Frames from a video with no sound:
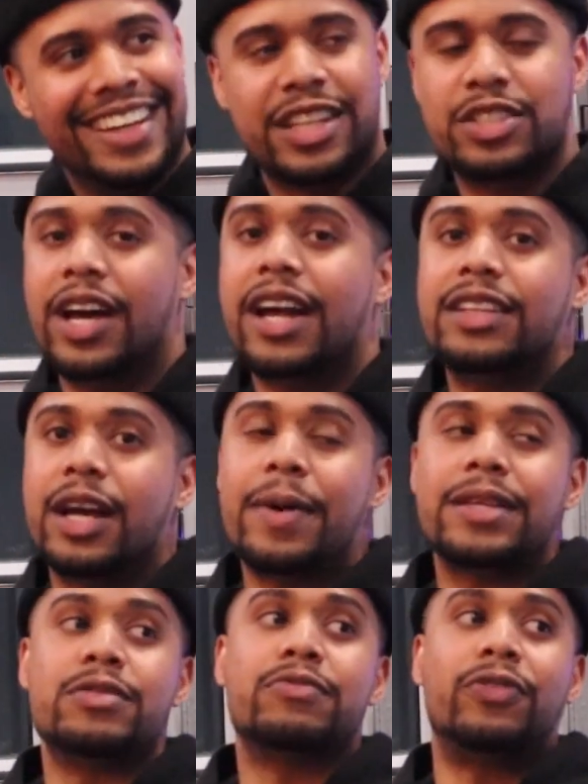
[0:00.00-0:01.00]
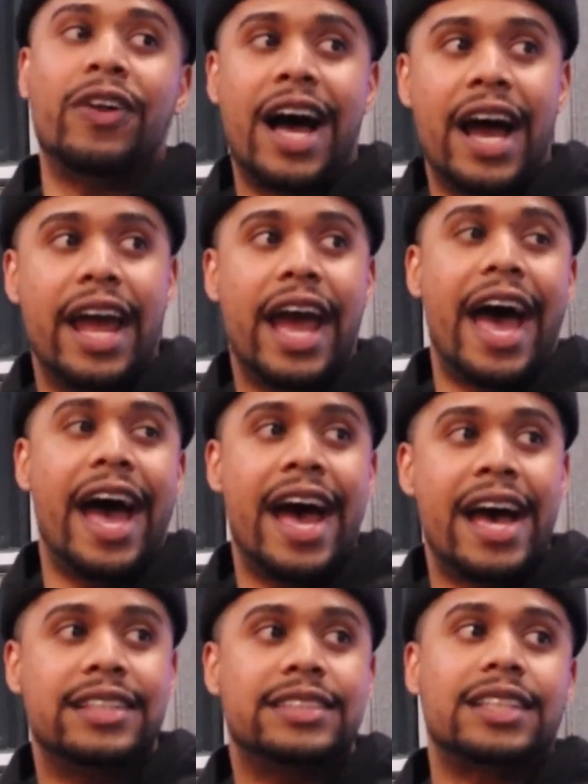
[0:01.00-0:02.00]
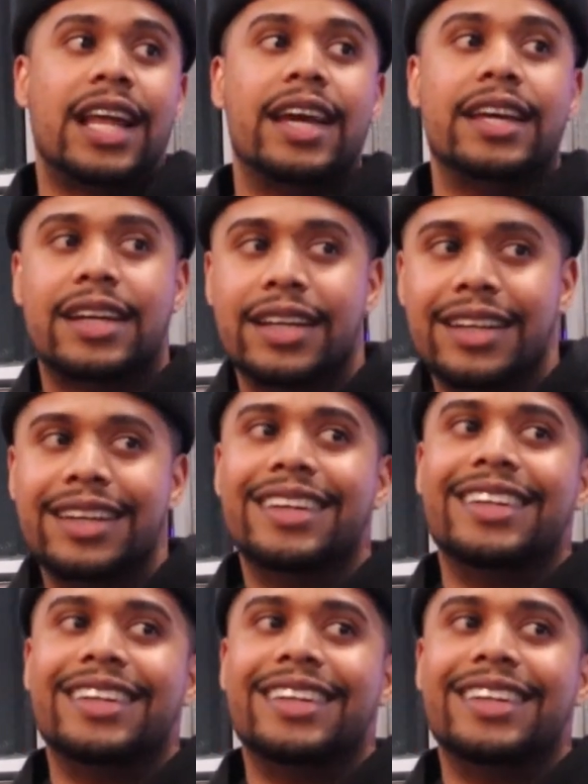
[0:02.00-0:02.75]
Because you got to think about some fly as, like...